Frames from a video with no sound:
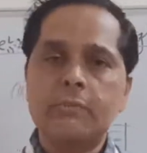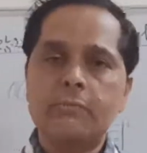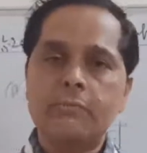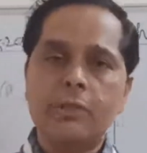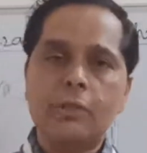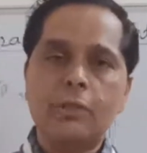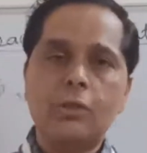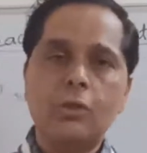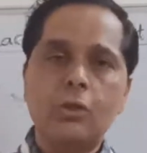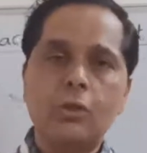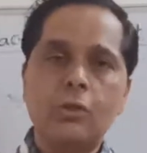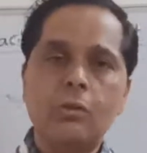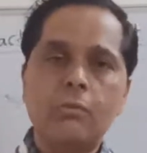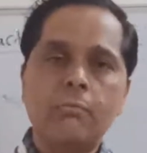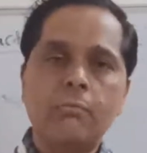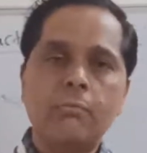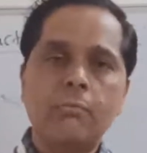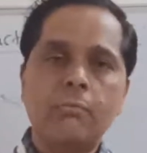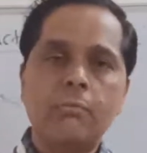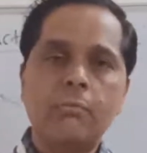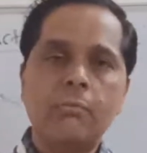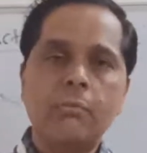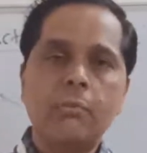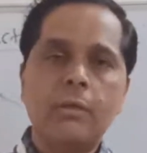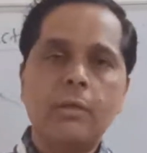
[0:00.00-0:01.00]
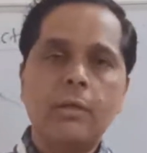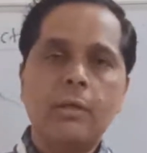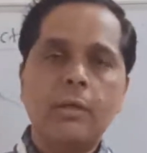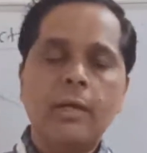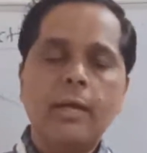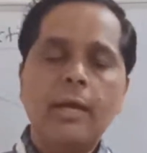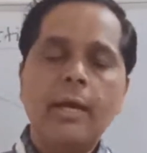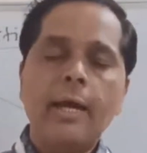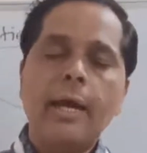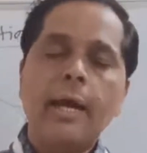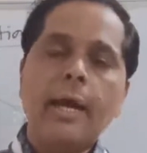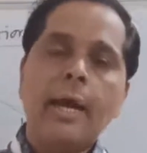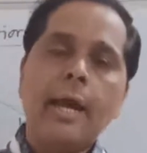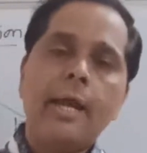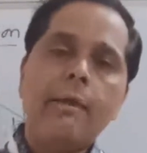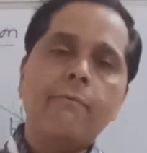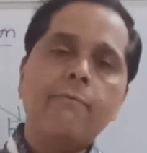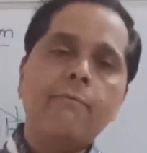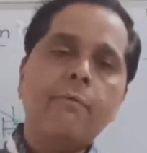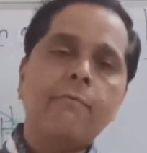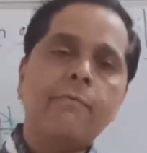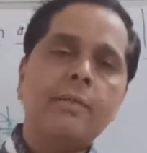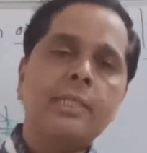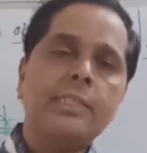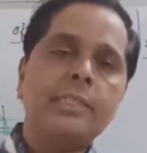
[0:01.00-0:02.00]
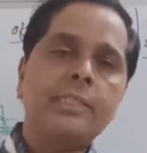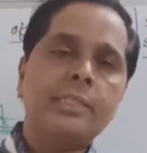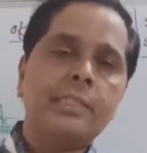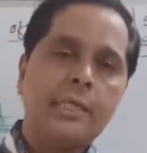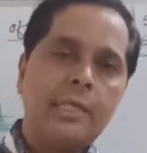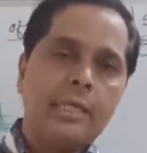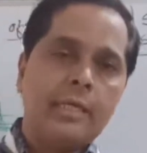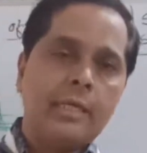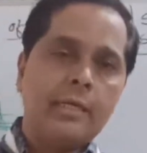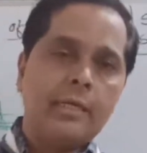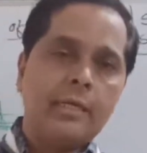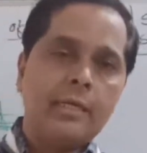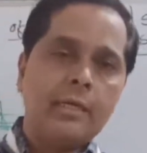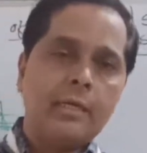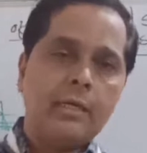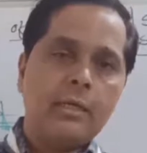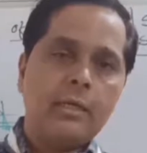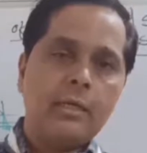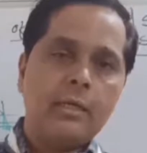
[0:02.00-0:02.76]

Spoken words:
video, and we will see